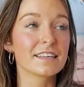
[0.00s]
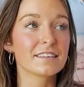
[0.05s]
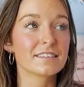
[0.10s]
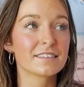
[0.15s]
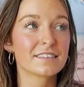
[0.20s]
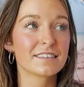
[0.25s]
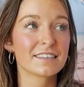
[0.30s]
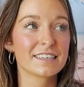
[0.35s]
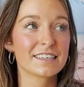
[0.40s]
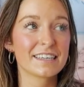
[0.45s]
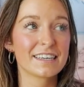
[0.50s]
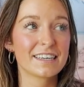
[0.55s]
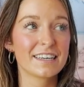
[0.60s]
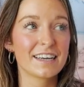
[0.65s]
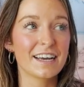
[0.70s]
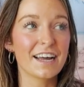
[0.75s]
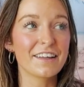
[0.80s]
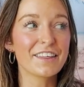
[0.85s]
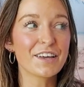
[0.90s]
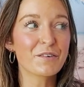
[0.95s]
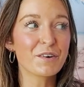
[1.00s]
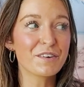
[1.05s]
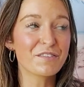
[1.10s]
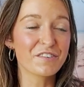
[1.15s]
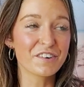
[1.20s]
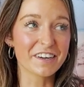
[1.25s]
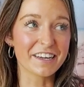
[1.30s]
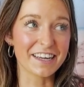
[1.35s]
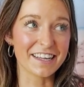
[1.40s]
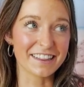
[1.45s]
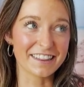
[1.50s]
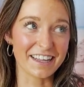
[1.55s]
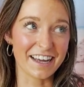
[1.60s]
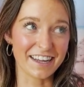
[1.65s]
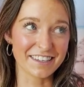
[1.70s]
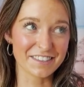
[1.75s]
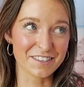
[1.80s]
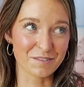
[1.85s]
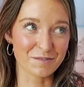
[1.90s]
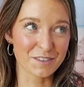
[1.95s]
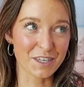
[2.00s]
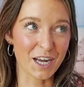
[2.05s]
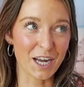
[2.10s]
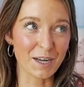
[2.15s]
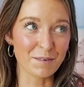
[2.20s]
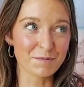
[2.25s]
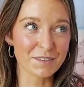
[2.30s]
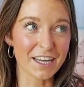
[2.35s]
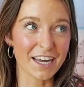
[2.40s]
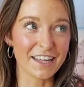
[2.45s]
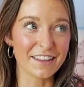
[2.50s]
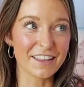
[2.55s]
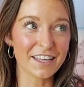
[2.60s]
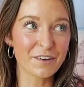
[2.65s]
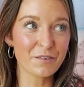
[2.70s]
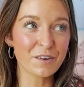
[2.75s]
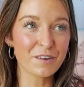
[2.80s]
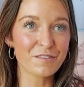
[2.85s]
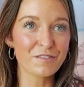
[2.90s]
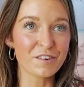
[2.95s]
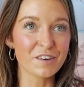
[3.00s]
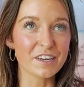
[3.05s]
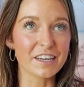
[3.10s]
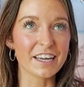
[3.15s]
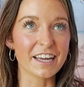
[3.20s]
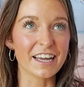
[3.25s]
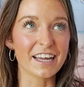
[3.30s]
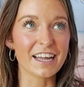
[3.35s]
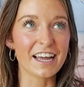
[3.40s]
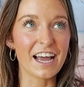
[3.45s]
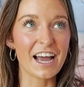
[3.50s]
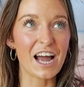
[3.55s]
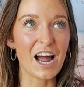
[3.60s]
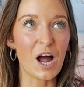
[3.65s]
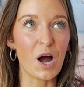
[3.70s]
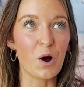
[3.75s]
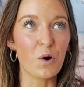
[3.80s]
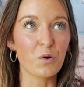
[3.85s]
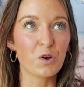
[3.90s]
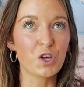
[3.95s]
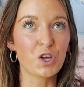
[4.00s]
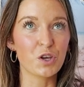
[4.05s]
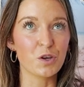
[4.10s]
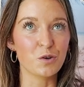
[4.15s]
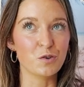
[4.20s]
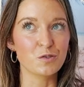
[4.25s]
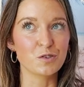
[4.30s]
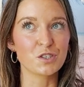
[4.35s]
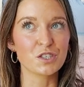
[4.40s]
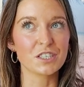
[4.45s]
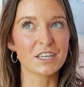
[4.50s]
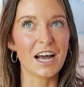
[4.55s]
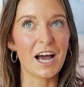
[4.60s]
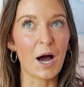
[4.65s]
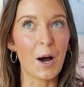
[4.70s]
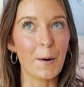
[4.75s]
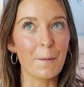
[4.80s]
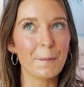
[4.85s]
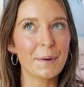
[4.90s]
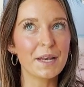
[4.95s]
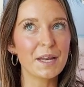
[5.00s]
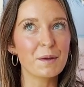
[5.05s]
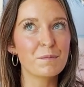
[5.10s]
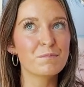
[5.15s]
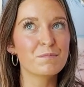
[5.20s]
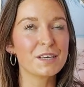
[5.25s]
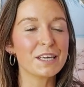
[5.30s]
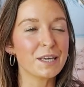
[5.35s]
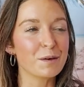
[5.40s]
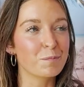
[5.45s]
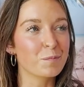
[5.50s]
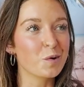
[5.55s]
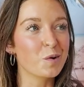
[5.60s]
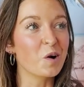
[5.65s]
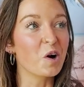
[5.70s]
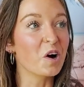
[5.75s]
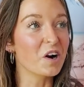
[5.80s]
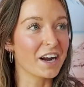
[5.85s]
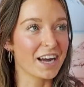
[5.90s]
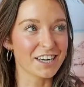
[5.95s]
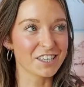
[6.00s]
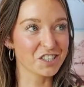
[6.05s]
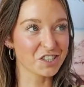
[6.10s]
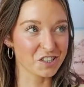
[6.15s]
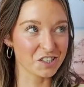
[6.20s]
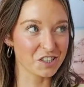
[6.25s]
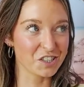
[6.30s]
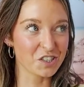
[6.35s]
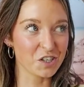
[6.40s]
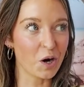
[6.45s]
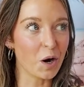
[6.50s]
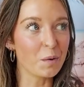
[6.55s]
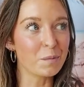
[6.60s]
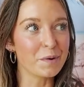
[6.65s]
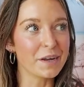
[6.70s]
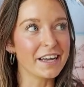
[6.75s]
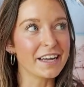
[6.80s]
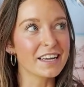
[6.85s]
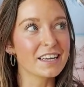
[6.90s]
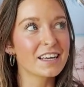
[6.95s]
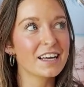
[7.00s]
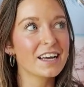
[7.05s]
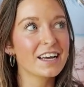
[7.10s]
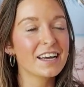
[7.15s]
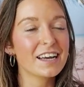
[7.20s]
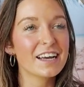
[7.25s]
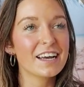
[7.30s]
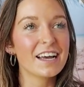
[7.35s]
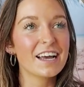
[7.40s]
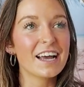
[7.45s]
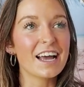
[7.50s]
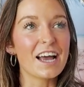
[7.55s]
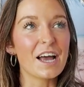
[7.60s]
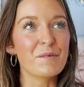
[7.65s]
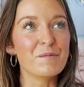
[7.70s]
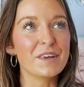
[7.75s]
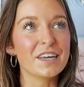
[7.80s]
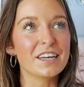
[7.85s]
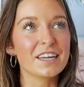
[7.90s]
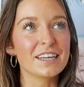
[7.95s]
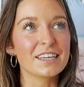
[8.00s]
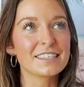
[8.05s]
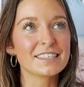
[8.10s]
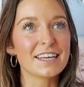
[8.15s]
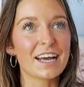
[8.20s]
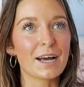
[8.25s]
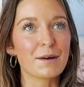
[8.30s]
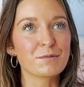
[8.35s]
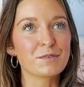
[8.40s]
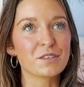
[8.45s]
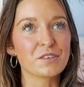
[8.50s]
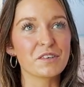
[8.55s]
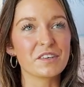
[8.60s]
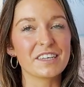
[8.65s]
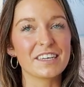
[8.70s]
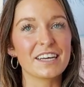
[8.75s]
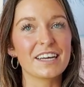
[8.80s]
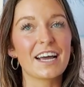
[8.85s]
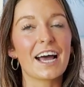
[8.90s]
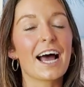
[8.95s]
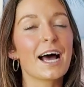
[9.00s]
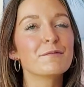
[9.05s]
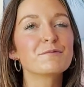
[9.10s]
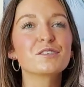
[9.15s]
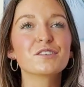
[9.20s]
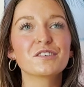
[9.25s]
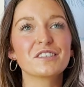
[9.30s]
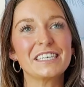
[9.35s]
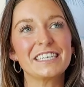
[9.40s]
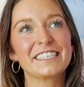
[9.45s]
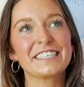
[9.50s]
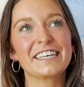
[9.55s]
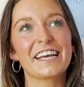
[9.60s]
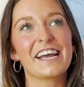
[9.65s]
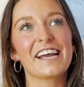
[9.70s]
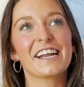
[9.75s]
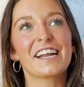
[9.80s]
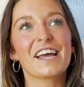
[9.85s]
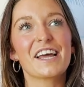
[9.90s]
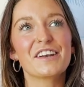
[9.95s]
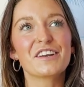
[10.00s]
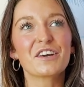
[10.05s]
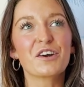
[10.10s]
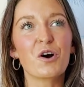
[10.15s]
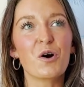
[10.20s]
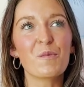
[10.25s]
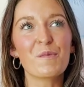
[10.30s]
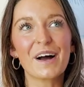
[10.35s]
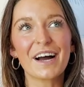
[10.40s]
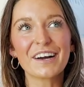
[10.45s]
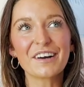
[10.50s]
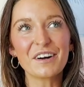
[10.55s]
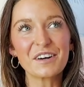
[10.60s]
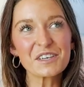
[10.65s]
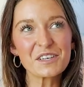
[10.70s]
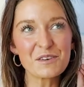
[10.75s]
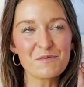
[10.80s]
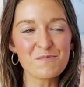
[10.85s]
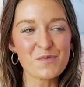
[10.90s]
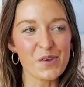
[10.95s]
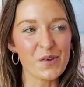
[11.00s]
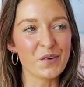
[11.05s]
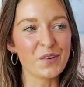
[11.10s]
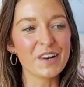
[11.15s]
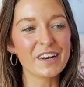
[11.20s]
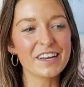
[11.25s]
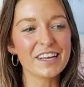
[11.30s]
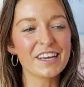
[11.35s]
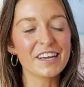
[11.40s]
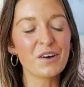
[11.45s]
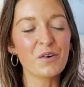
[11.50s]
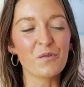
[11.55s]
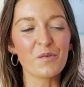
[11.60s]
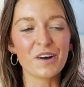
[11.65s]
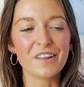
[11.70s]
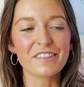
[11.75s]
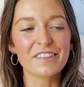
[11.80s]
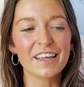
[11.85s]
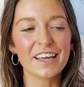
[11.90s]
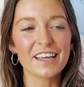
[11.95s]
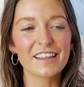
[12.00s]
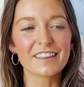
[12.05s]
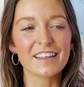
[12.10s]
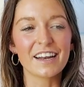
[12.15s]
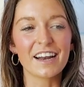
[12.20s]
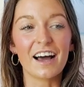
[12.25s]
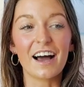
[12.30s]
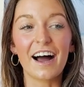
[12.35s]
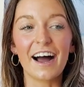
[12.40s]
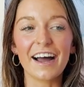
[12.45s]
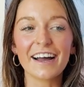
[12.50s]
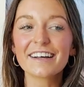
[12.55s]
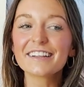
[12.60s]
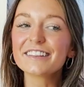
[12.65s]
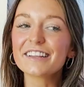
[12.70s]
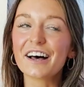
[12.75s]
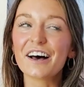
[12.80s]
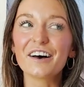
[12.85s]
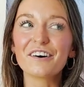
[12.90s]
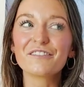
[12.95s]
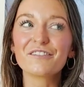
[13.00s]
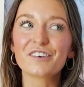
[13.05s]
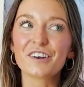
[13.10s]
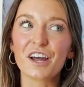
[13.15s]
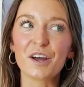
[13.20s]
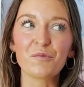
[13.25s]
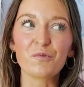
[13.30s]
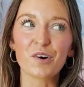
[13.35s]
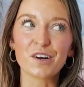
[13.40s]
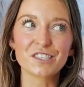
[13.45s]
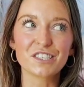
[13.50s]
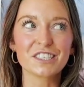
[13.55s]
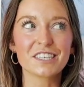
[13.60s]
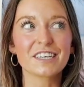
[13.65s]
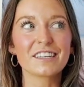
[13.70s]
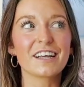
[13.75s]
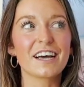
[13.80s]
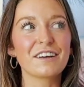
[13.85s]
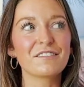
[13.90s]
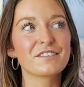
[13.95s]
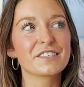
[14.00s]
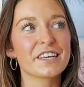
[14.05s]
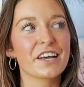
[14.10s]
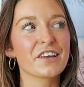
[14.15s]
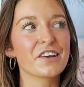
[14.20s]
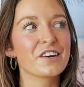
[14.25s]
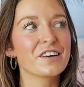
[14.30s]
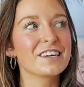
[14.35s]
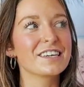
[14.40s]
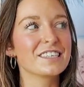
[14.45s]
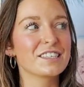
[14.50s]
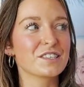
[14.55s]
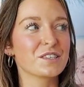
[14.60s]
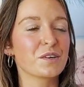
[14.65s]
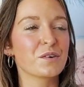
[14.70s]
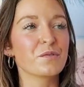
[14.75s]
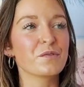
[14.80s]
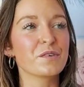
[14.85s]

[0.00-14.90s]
is. I think we forget that sometimes. I think we forget how huge and how many people are actually shopping. I mean, it is absolutely insane. And to go back on community, one thing that I love when I'm watching a live seller is